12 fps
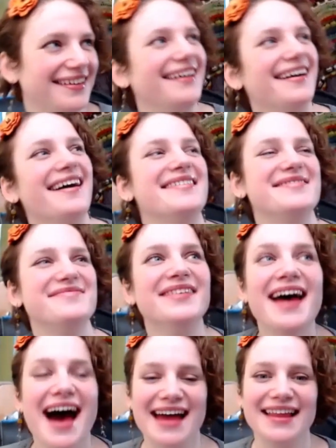
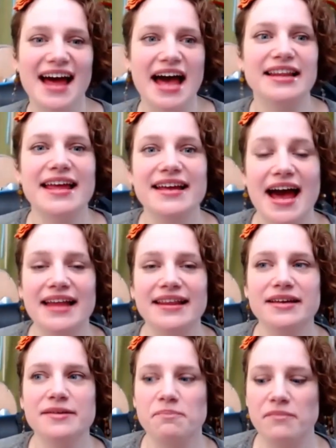I
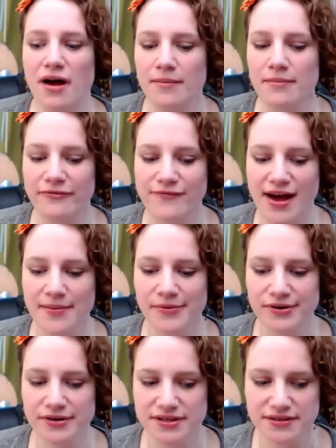like
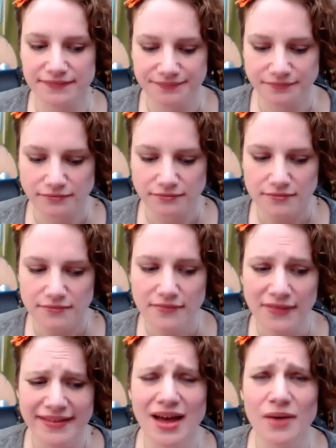fibers
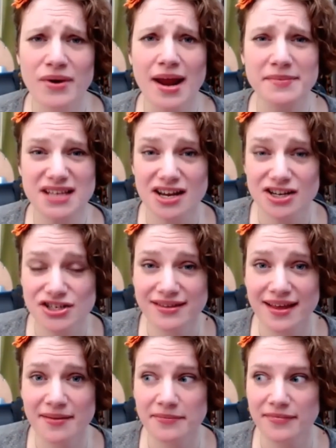that when I'm touching
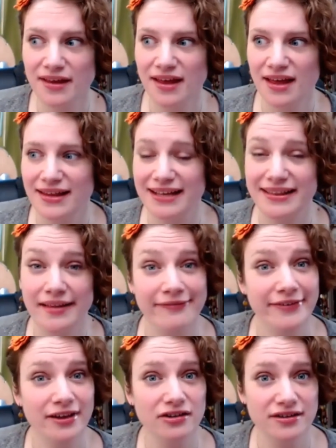them, like they
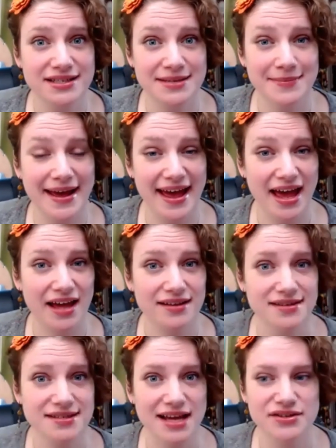feel good to my
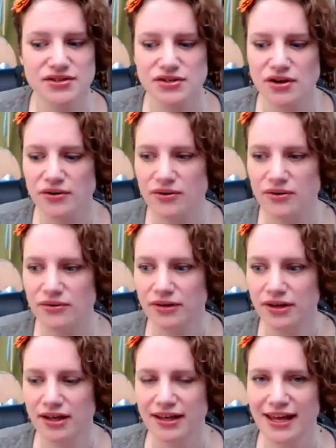hands. And so
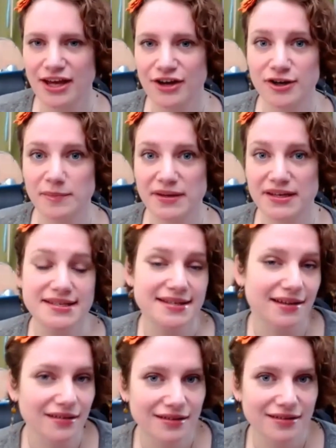it could be
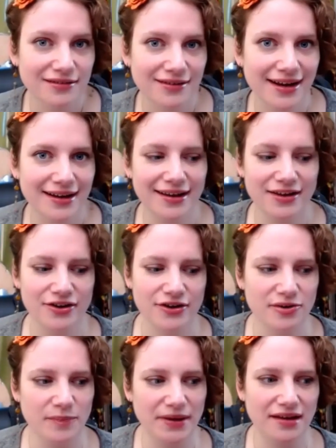silk, right? It could
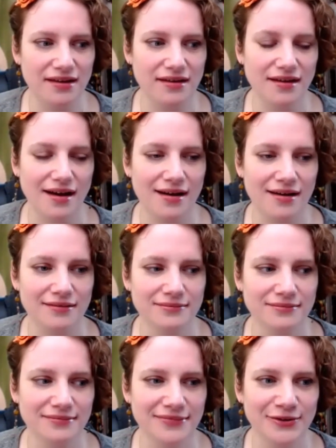be,
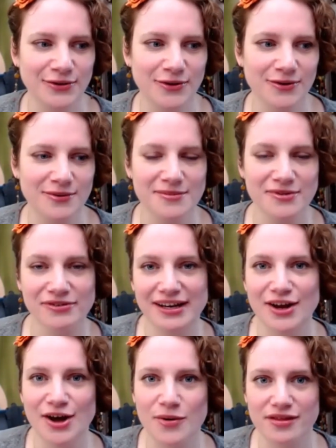you know, merino
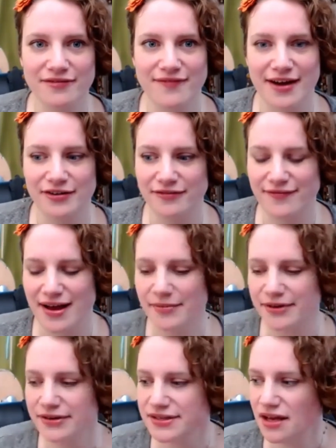or the finer
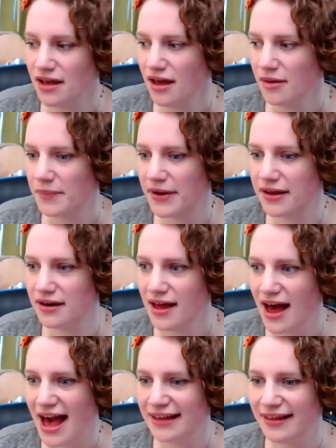fibers, but
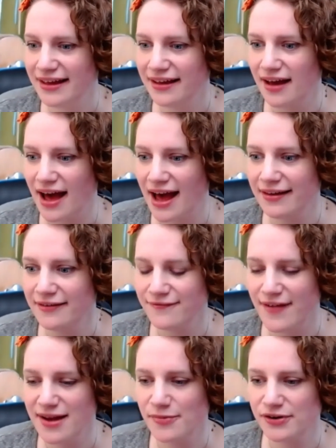I like
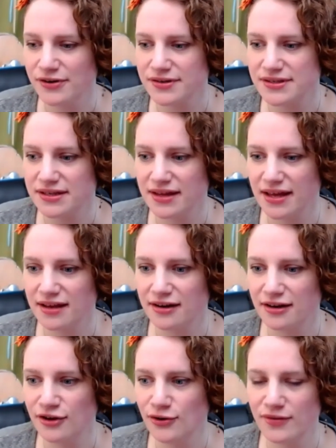fibers that,
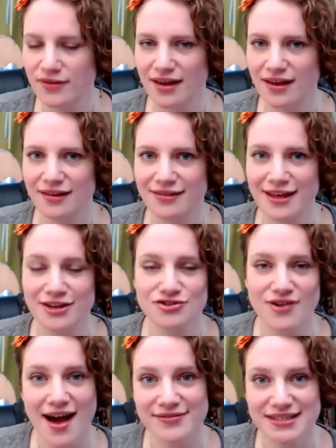you know, they
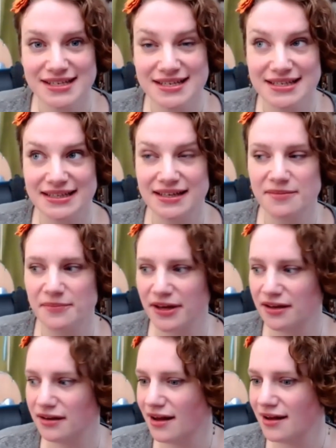draft easily,
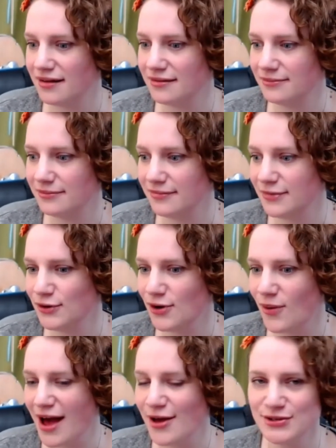but, you know,
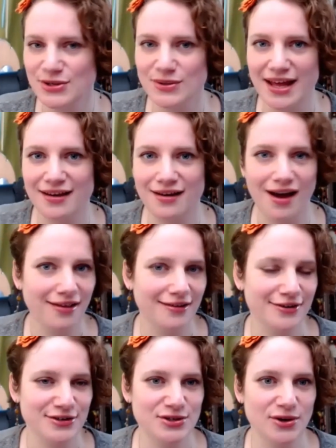I also like
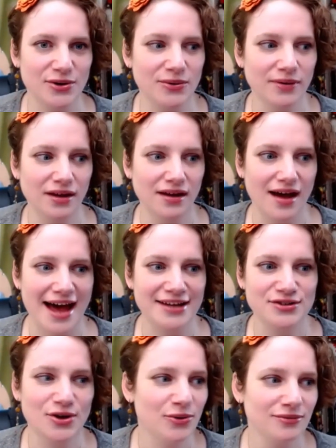color. So I
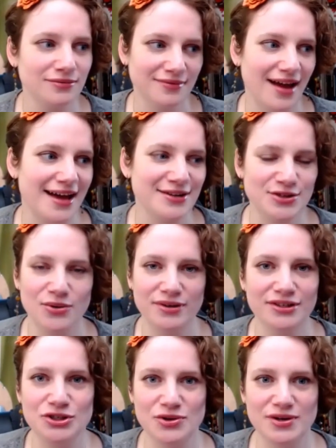don't
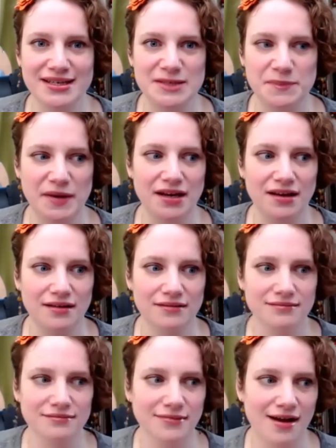enjoy
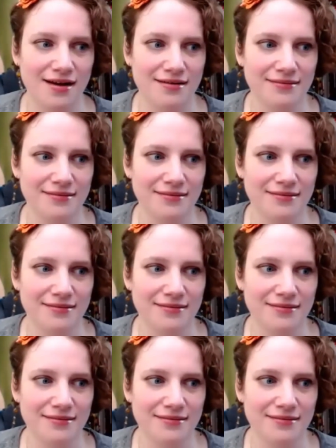spinning,